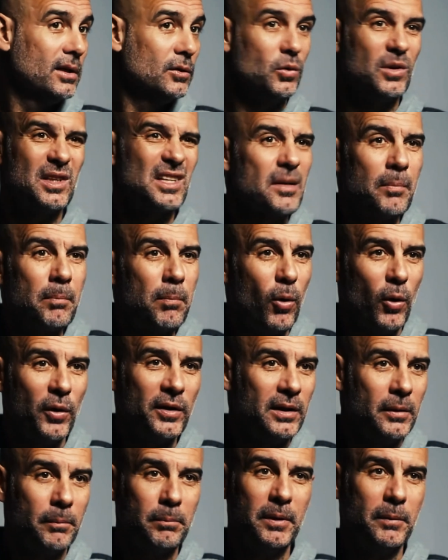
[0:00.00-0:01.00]
to
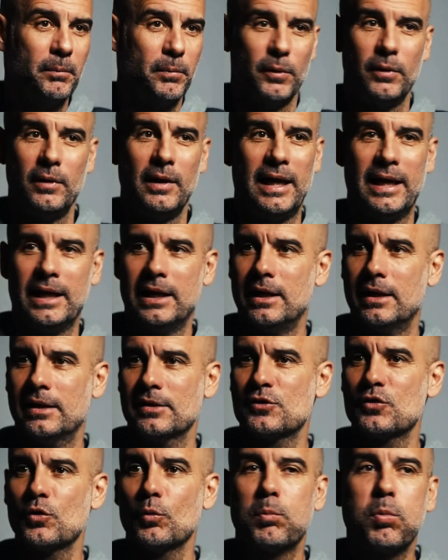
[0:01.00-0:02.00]
disappoint the people
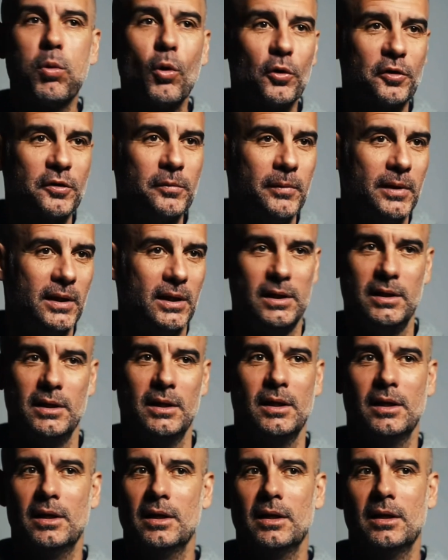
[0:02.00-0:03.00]
like support
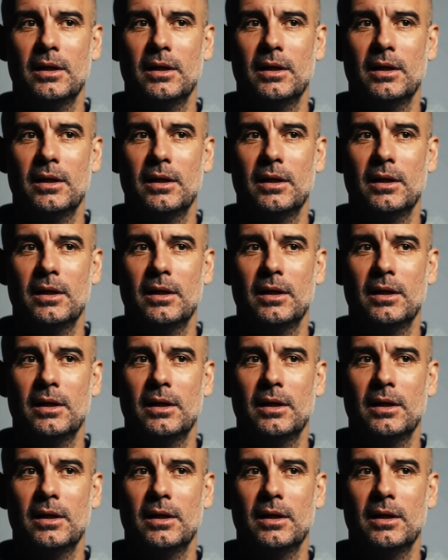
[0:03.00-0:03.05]
me